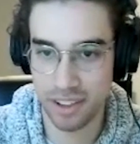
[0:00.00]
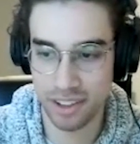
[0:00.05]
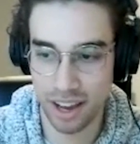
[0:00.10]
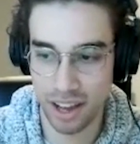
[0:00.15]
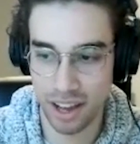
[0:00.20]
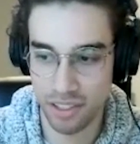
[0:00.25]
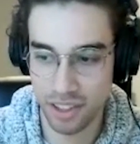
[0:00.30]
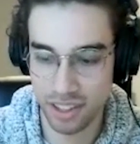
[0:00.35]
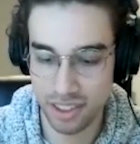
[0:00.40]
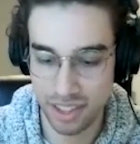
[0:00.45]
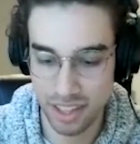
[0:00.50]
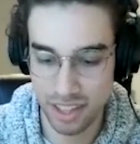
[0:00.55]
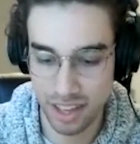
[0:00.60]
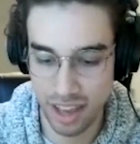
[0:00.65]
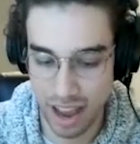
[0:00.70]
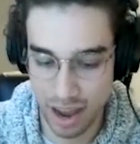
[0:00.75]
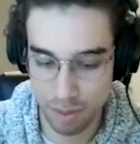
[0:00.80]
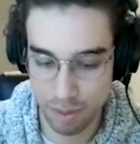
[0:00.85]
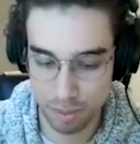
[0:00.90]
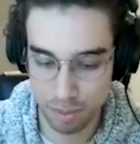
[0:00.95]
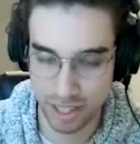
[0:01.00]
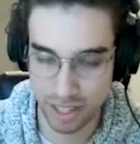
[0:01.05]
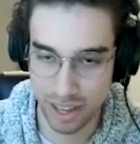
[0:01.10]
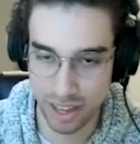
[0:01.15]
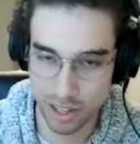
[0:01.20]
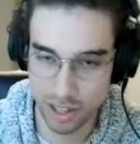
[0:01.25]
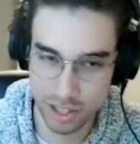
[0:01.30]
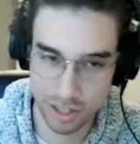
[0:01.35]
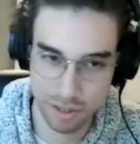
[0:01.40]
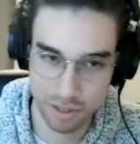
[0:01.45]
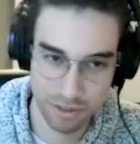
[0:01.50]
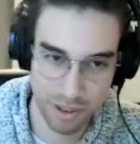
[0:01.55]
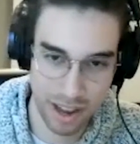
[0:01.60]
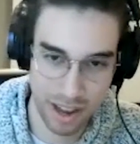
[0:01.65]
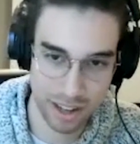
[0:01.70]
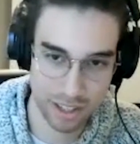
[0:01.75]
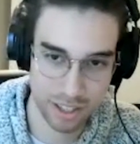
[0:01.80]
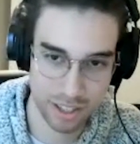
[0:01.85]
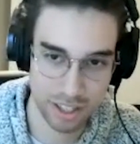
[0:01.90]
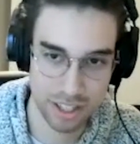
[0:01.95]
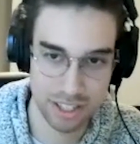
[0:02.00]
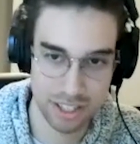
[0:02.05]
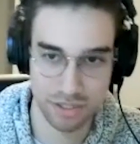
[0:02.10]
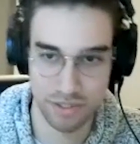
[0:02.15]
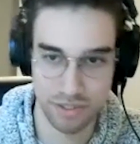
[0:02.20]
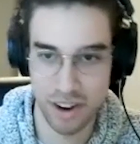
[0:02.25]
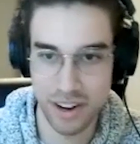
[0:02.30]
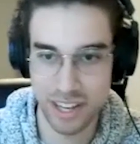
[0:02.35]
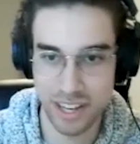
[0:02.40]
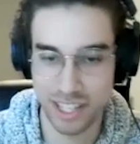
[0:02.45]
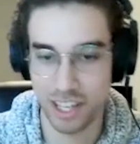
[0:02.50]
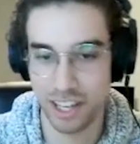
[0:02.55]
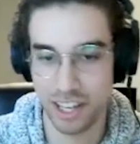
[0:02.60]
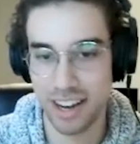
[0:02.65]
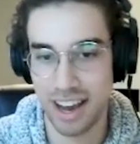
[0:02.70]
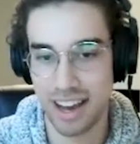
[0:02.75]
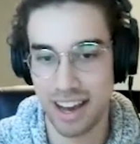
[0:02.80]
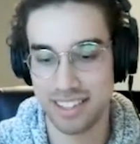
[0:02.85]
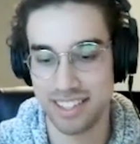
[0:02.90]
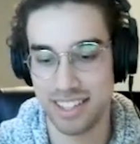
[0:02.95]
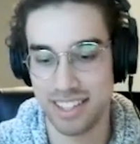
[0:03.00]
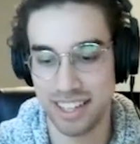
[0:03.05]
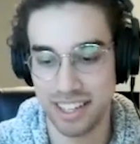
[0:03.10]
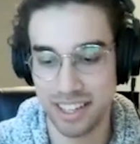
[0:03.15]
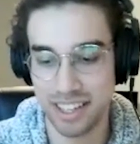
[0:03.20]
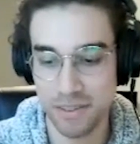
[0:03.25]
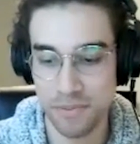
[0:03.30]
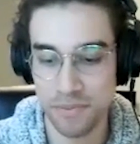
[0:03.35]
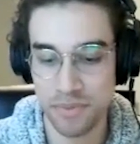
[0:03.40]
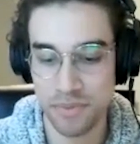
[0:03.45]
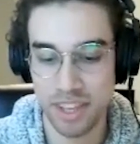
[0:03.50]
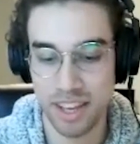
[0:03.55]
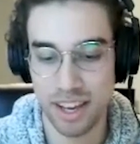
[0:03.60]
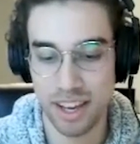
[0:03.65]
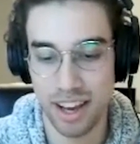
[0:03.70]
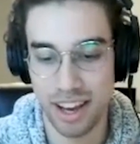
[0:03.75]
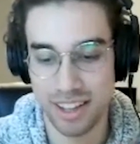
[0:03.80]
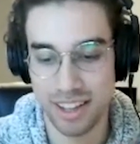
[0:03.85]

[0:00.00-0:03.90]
but I I think the application factor is very good as like